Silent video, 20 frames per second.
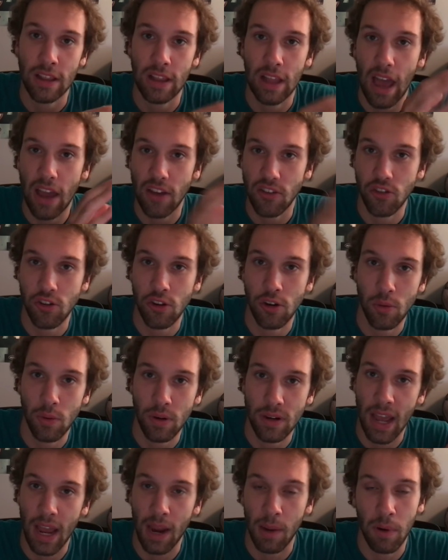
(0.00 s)
last year when
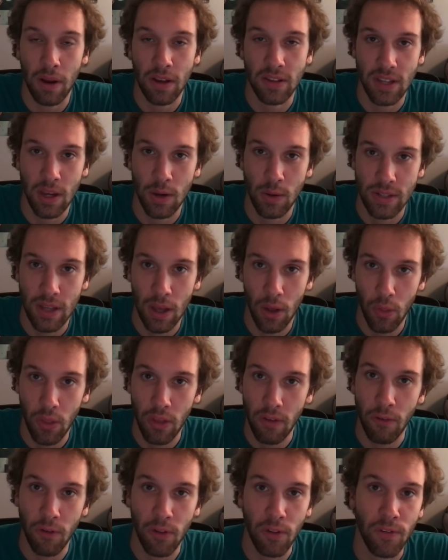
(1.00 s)
Dak Prescott was healthy
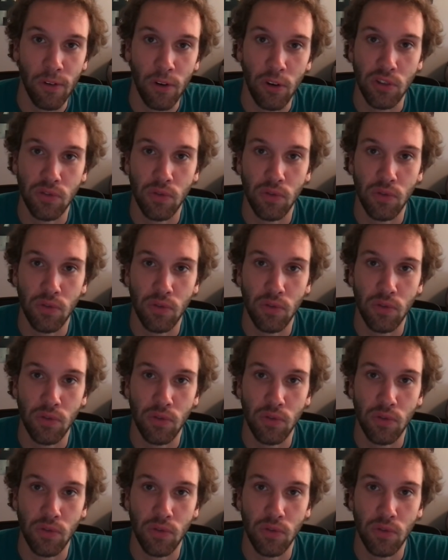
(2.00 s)
for the first